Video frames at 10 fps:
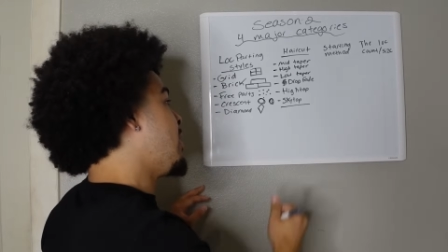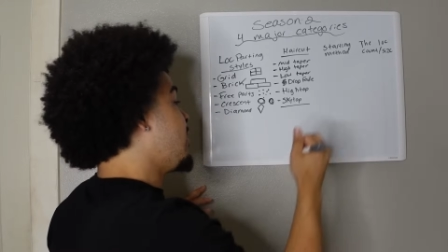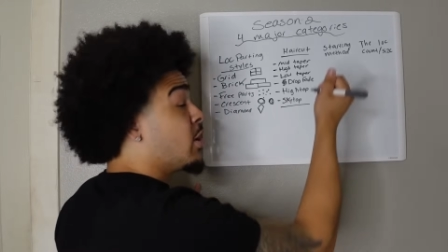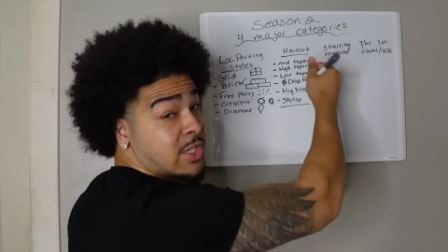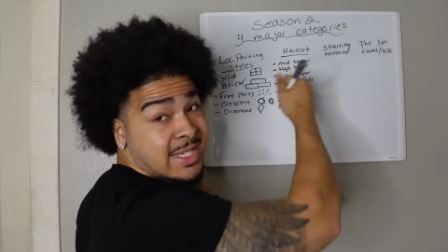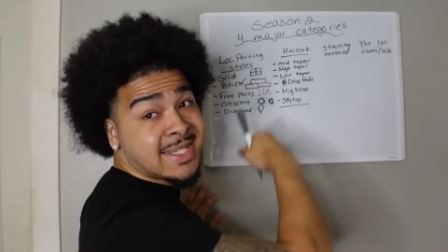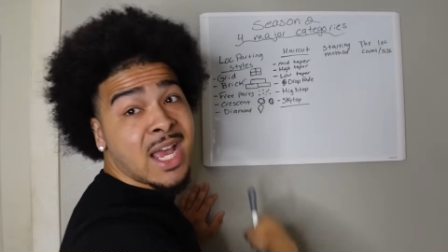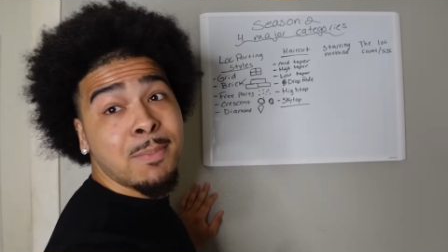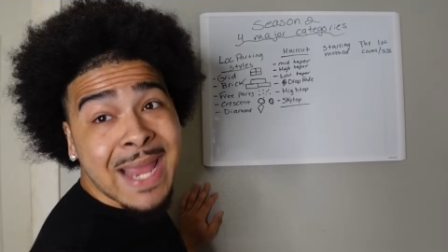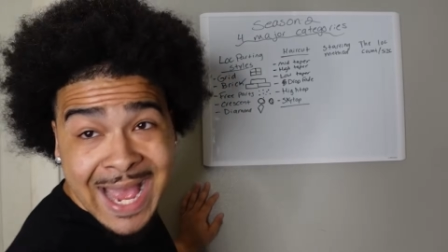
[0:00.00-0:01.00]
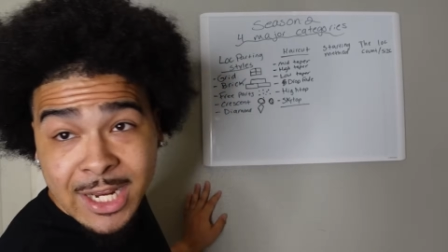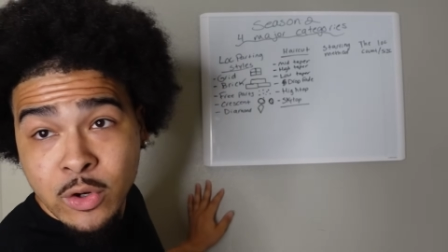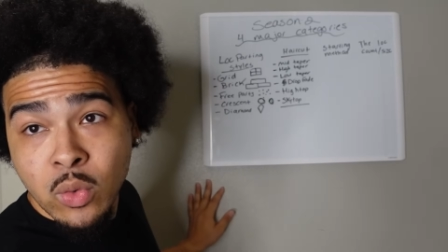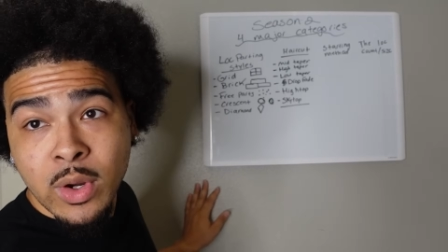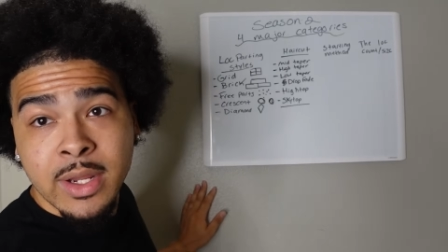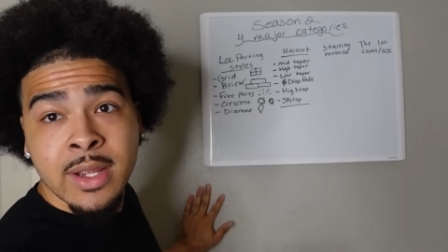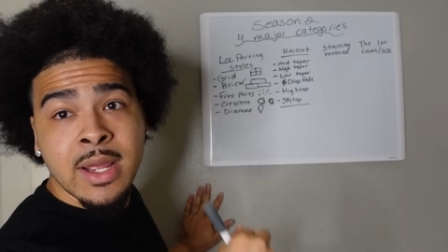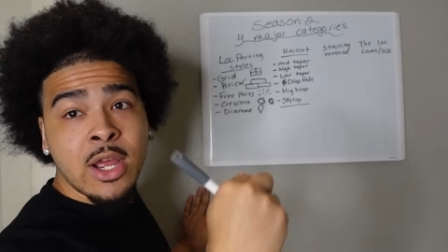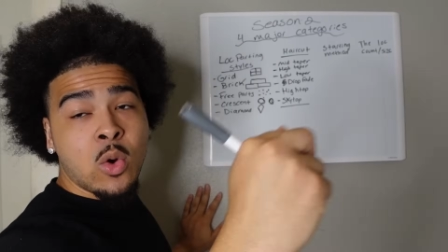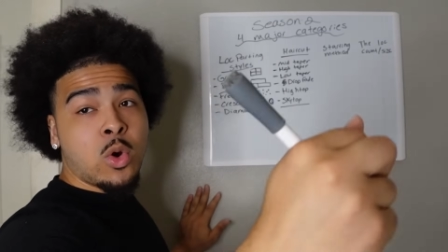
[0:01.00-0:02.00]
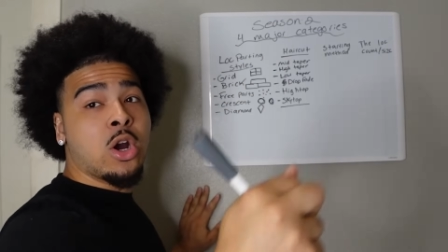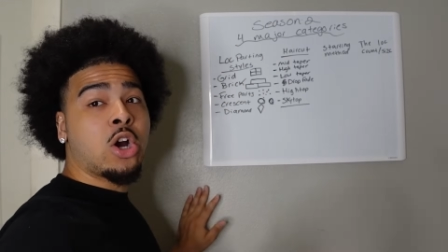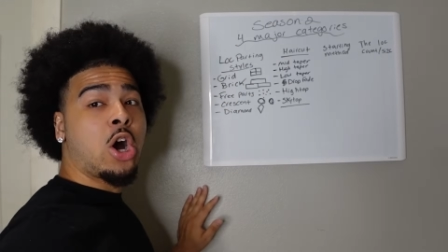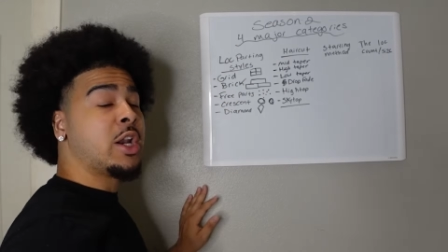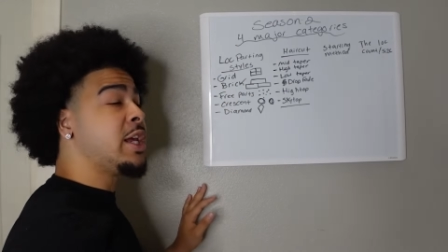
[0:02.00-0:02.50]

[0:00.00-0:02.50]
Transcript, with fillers: there's a subcategory. We're gonna call